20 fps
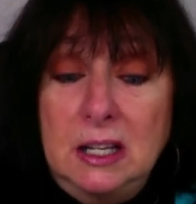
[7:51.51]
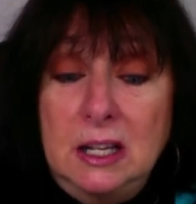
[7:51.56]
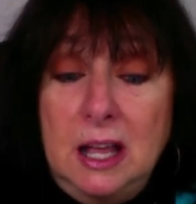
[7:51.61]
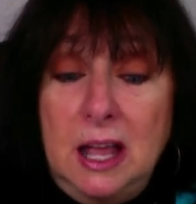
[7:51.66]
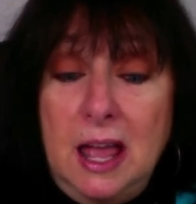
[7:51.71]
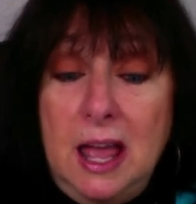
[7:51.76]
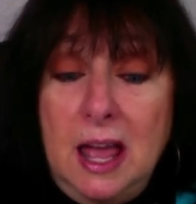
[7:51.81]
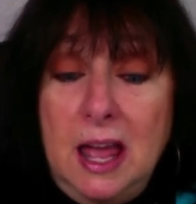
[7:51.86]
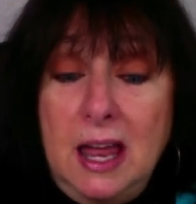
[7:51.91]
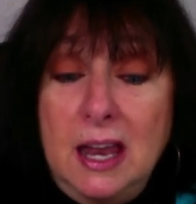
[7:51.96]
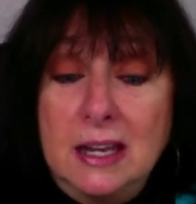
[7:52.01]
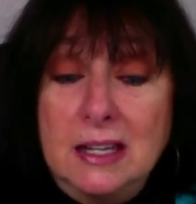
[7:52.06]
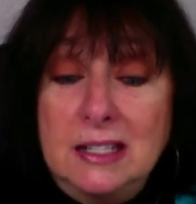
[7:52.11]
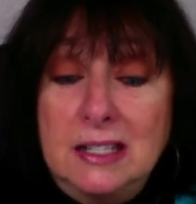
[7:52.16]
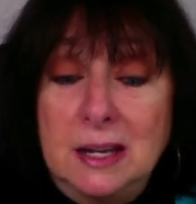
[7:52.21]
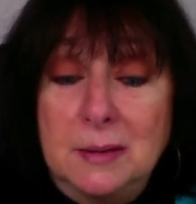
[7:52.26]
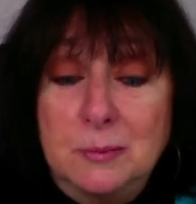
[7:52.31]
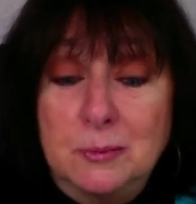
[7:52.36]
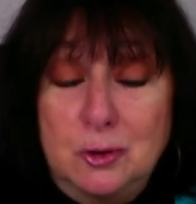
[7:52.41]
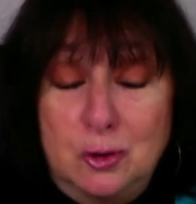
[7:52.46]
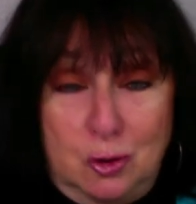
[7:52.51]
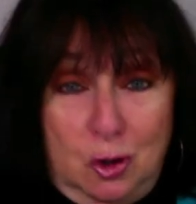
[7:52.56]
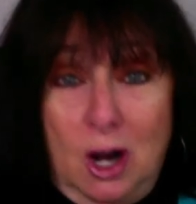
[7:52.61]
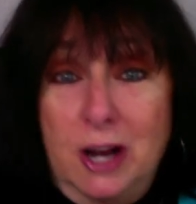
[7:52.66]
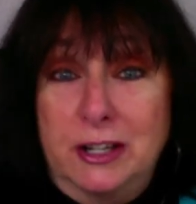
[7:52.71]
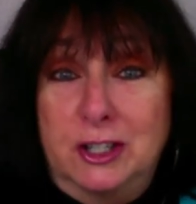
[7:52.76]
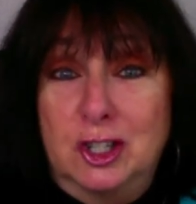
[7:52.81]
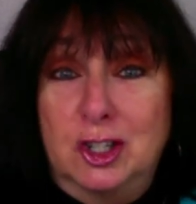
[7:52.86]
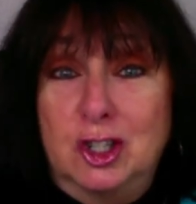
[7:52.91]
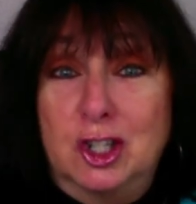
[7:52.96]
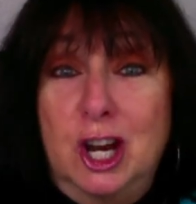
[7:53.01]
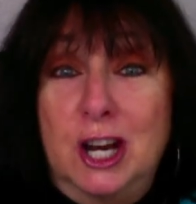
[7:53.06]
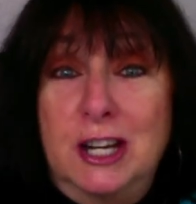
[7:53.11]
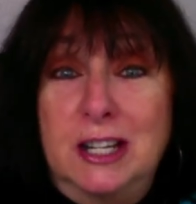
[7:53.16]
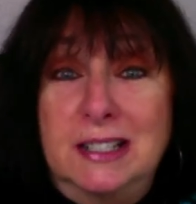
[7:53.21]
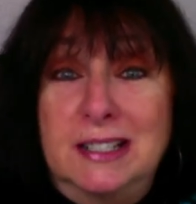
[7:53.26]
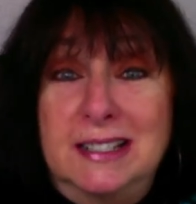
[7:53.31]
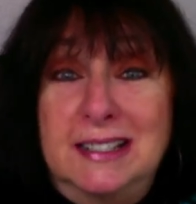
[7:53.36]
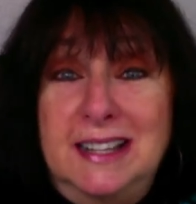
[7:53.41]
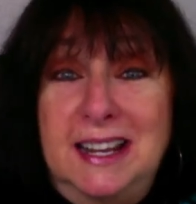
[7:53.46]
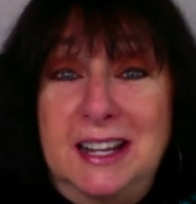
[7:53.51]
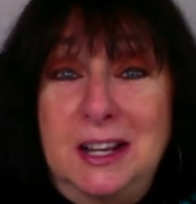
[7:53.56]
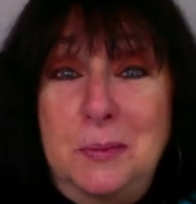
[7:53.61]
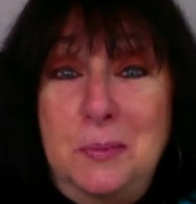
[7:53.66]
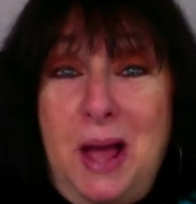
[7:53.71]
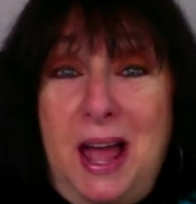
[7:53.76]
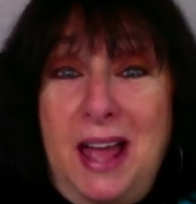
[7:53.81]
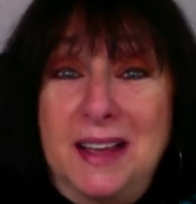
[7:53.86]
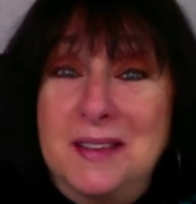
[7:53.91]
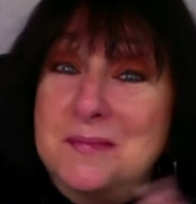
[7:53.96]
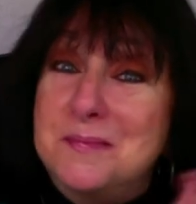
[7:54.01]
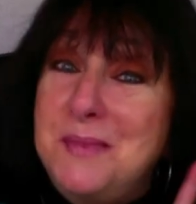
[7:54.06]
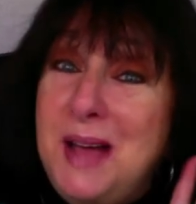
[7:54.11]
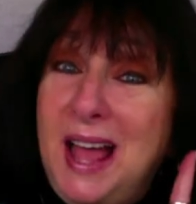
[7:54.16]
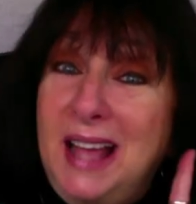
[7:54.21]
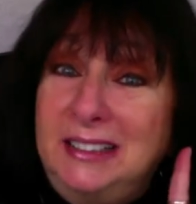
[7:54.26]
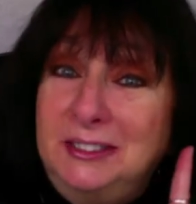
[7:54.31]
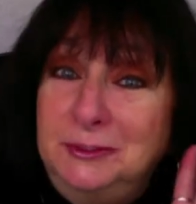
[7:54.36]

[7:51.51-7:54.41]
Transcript: And I'm trying to shut it to say goodbye. Bye.